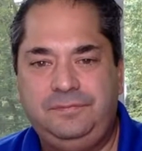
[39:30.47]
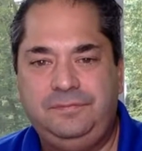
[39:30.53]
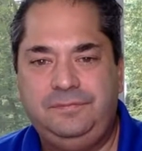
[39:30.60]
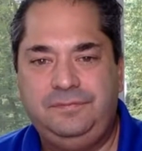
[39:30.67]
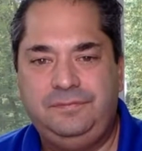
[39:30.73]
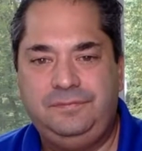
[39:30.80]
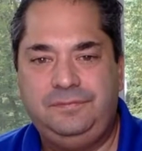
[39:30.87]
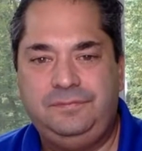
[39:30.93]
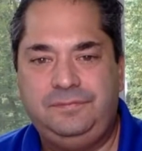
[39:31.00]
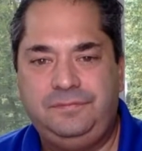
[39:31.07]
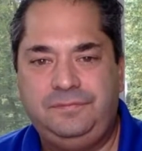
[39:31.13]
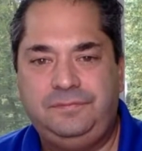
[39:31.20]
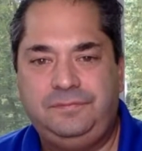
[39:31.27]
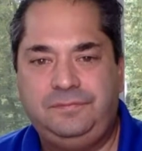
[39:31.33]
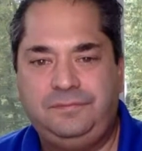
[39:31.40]

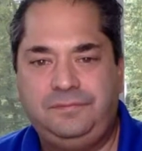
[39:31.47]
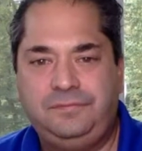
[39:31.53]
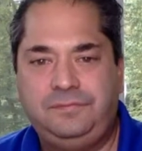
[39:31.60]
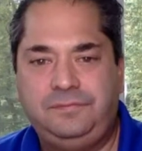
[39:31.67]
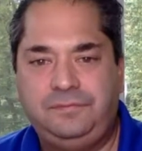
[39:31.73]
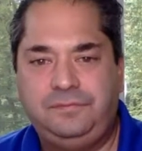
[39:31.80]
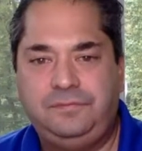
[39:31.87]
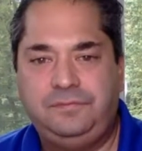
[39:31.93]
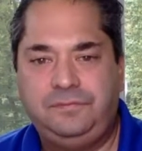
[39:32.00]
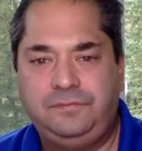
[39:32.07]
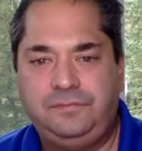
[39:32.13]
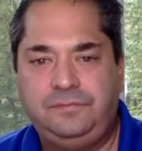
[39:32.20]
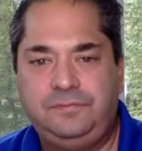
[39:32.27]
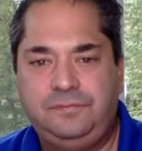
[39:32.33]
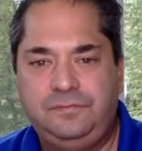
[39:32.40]

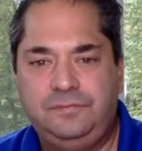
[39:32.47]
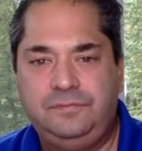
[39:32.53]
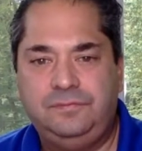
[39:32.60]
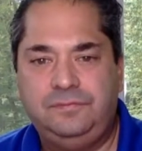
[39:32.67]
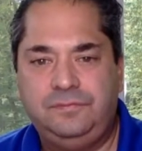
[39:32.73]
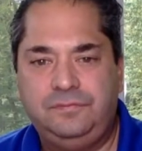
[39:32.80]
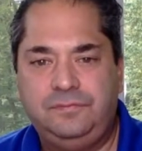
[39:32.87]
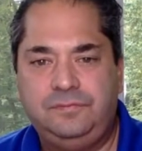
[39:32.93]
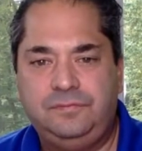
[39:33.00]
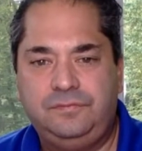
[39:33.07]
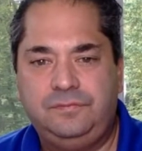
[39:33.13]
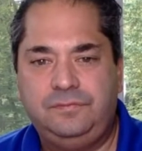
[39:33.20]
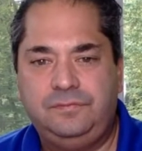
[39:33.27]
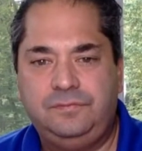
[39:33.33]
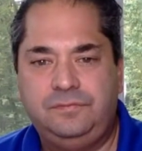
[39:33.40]

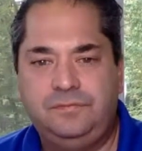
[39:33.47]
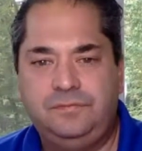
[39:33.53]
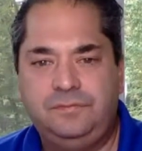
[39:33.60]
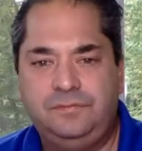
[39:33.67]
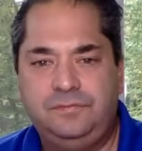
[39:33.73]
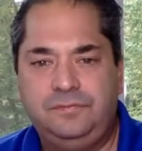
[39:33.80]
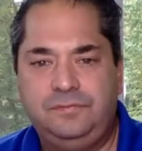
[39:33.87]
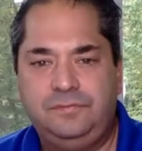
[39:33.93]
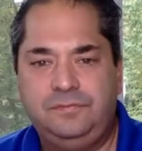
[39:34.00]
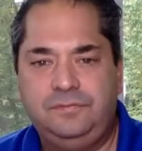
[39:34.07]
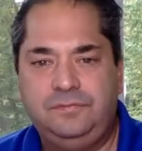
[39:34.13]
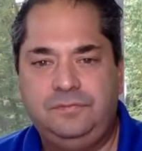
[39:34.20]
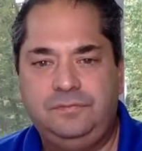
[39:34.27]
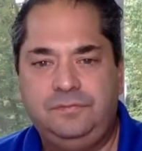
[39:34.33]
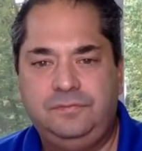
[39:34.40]

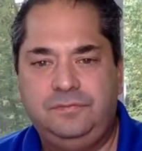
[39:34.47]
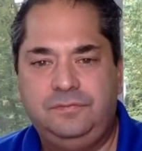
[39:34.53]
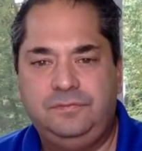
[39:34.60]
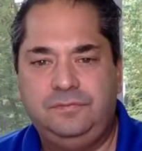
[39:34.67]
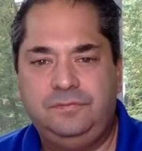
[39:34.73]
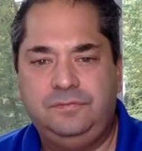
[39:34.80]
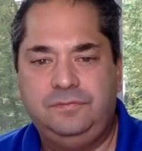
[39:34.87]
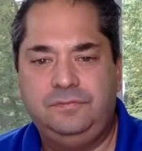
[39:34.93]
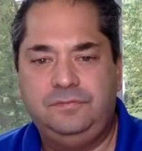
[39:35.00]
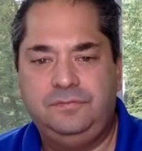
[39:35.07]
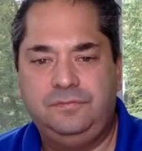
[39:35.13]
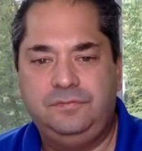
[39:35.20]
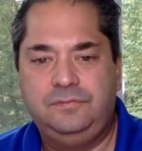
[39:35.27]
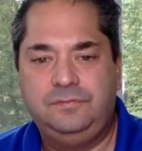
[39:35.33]
(silent)